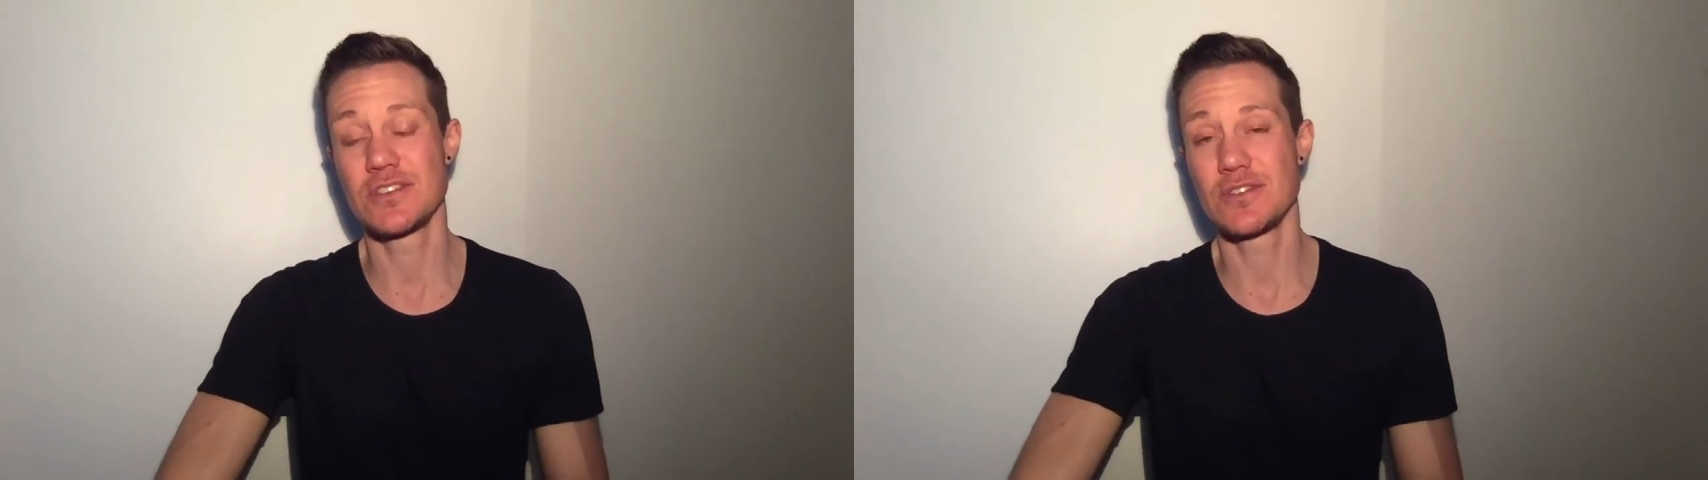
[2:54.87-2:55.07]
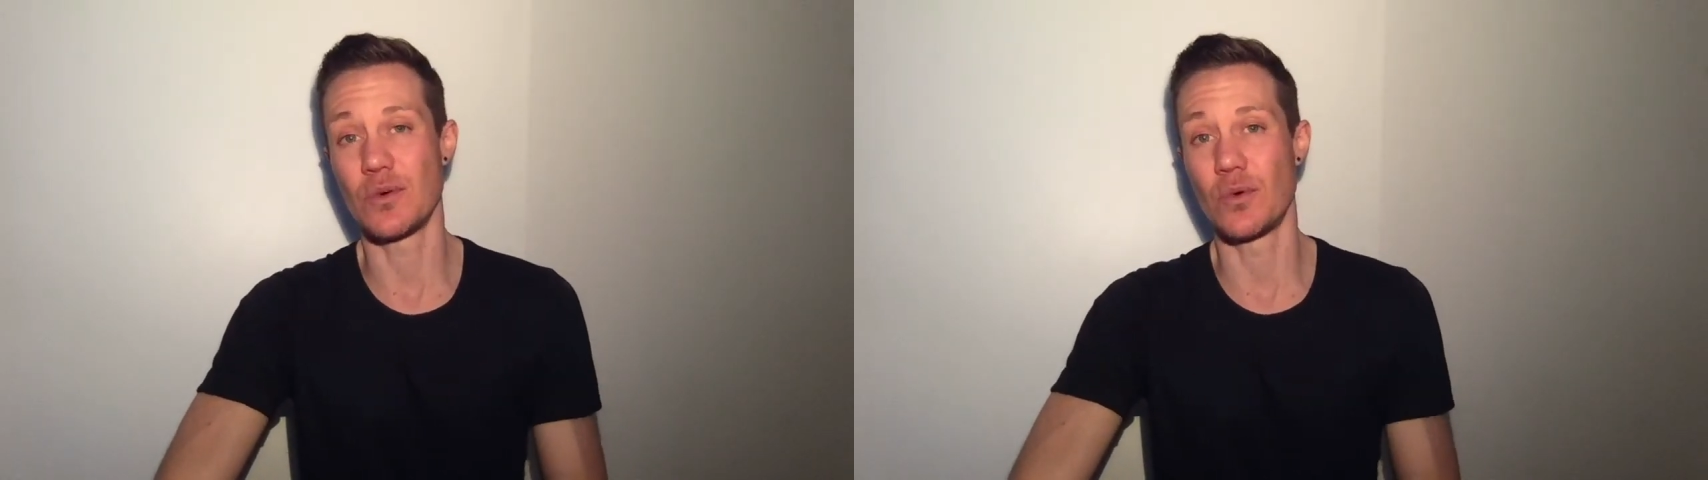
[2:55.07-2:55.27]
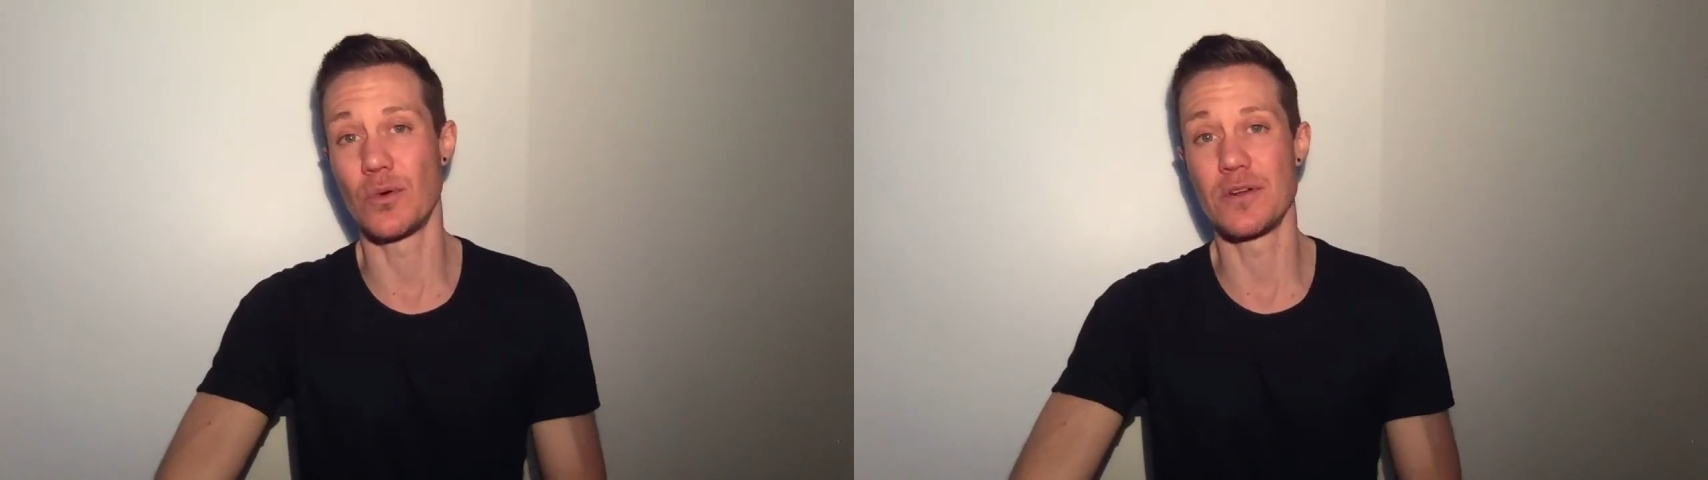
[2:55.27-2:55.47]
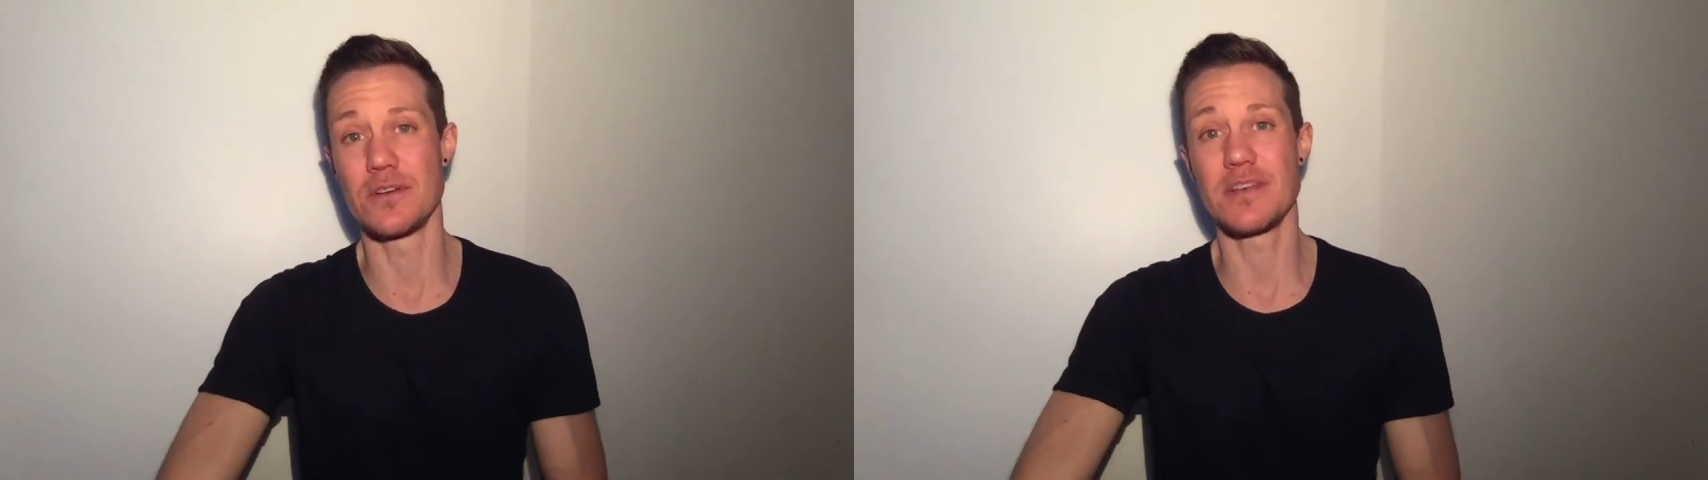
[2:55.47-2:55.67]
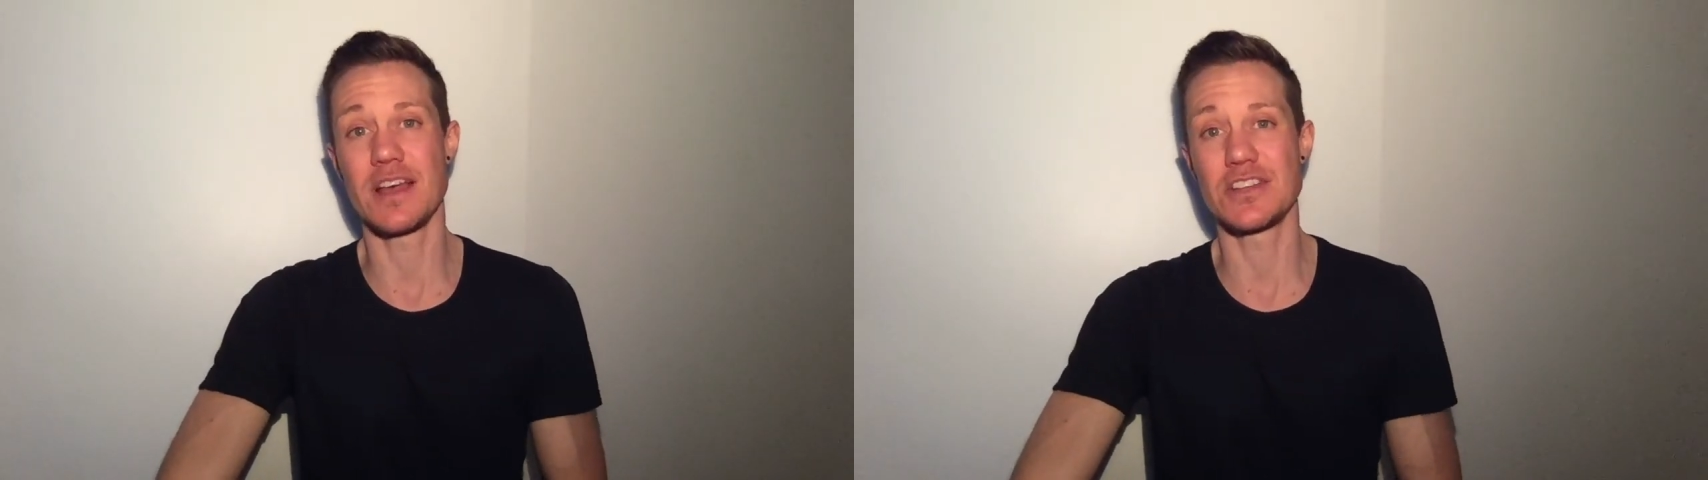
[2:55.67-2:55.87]
or
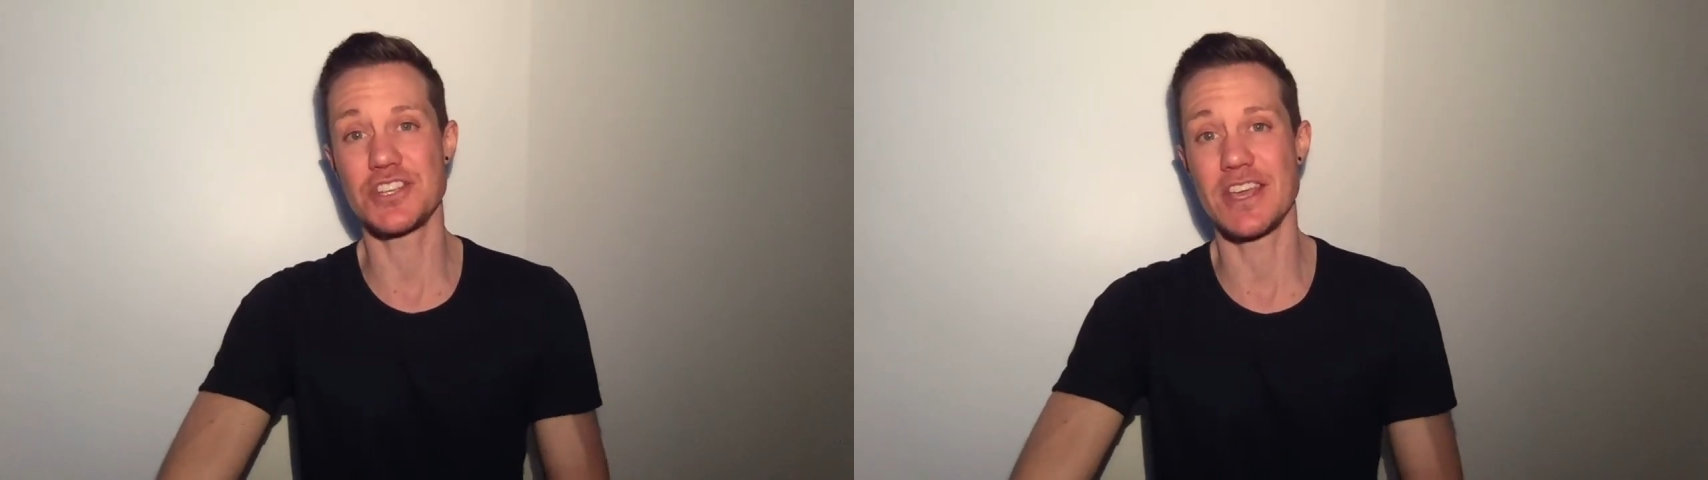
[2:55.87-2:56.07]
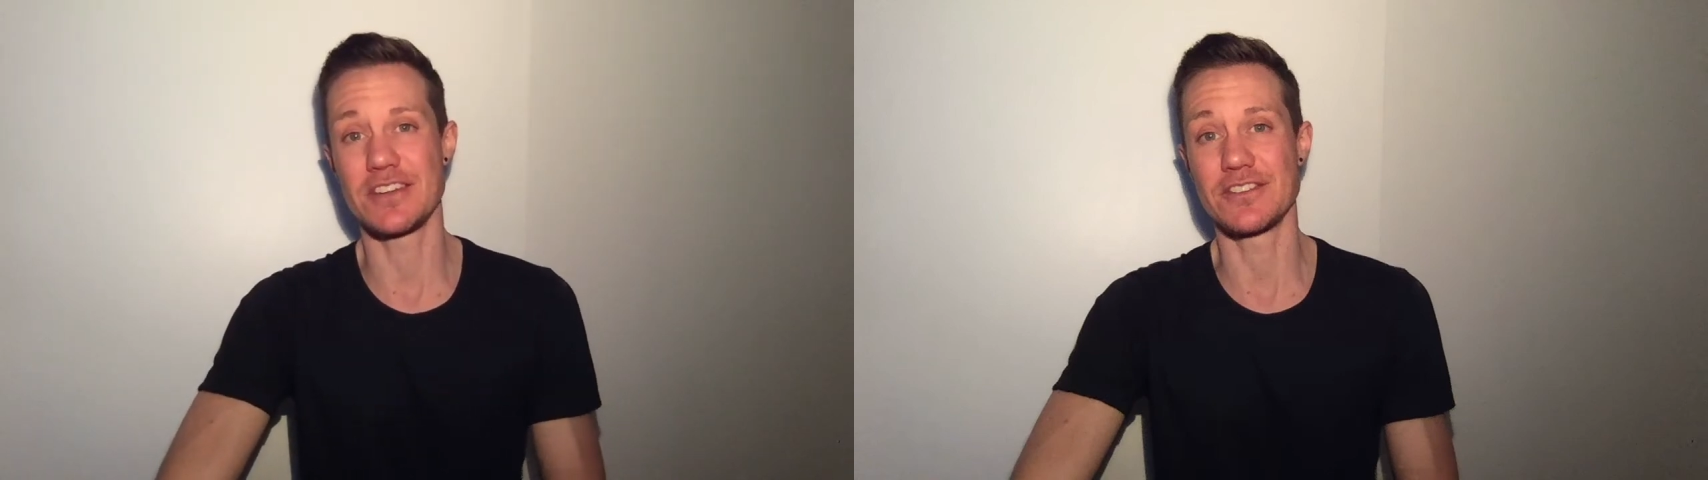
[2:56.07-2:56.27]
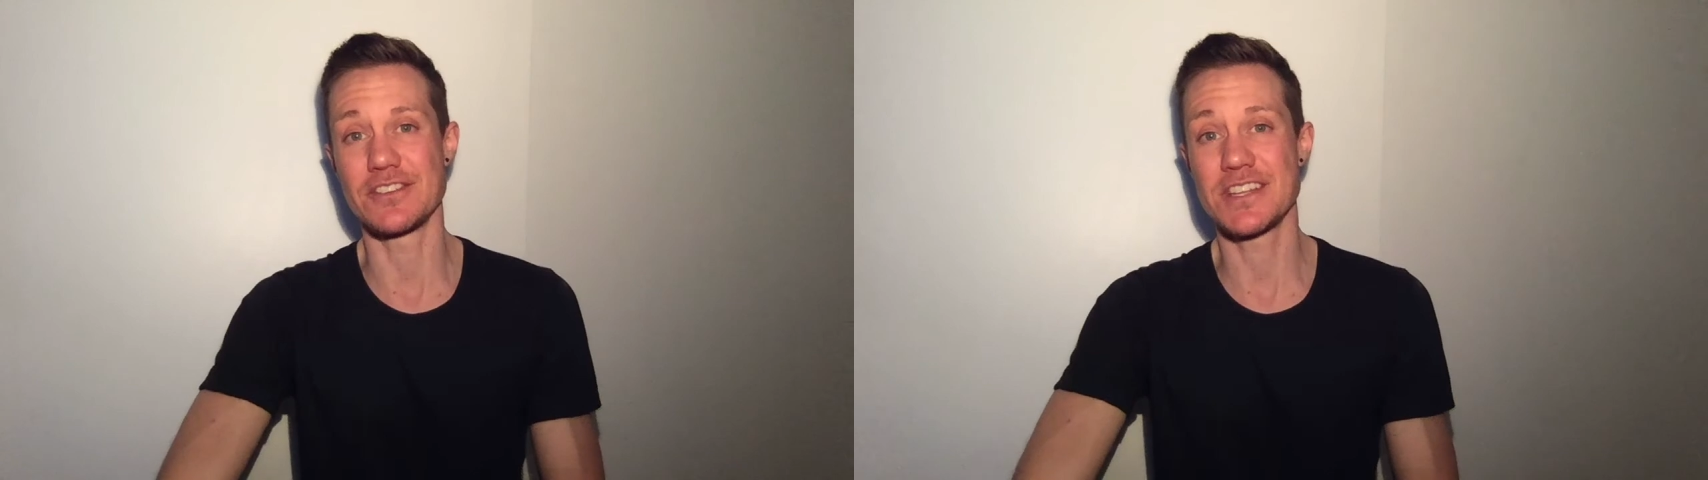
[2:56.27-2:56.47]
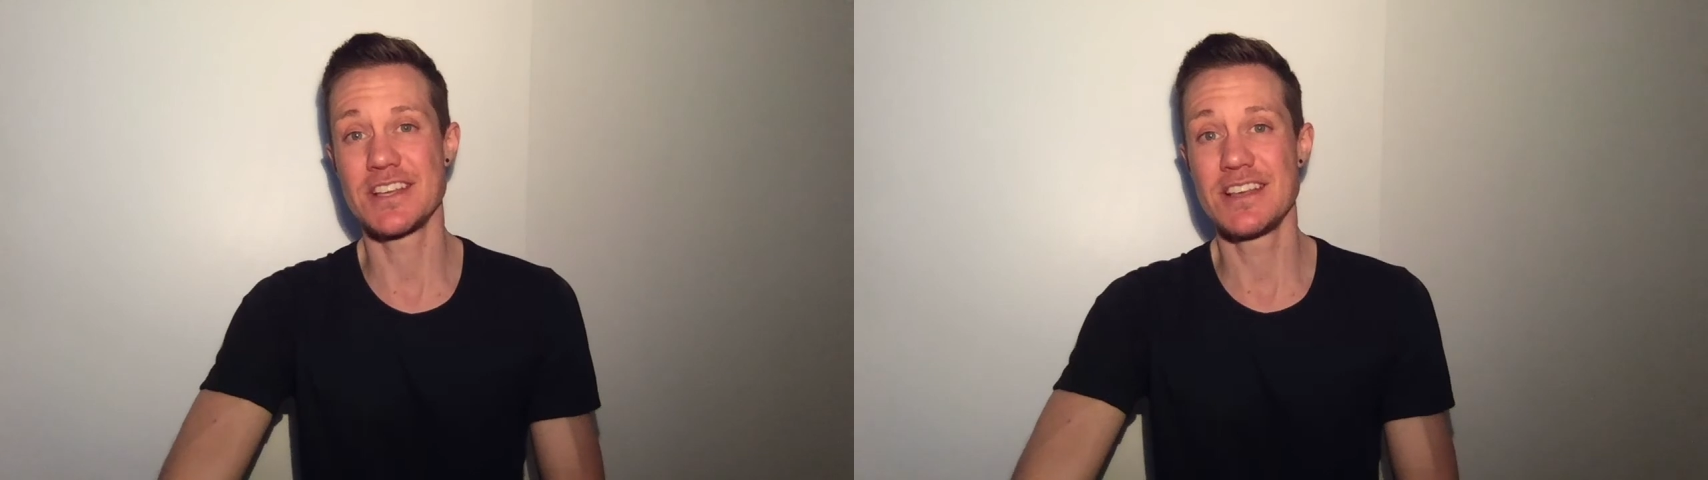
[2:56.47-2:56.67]
of educators,